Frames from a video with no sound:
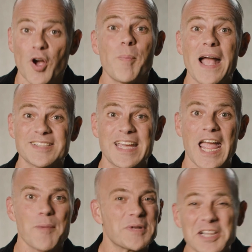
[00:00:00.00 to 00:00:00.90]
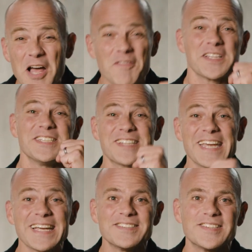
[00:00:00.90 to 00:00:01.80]
to go back to camp and love on these
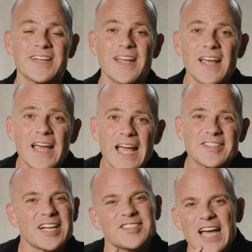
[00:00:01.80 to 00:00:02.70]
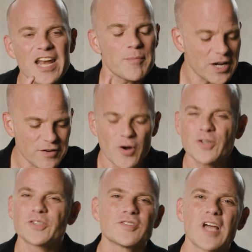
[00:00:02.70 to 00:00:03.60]
kids. And as I sat in my
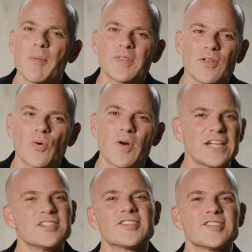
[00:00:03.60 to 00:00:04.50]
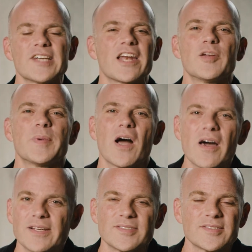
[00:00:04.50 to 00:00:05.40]
devotional time with the Lord, I just decided to be
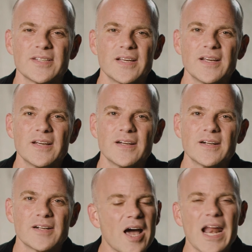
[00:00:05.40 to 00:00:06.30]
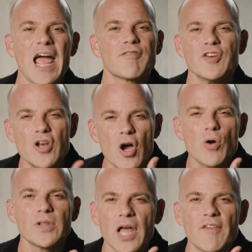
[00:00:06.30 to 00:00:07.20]
honest. God, I have
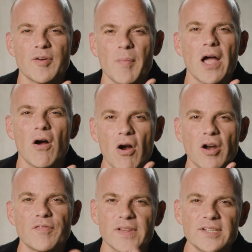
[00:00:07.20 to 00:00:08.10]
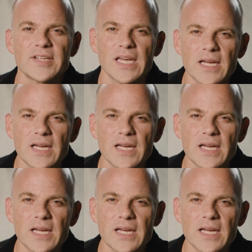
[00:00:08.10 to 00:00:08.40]
no love in my heart for this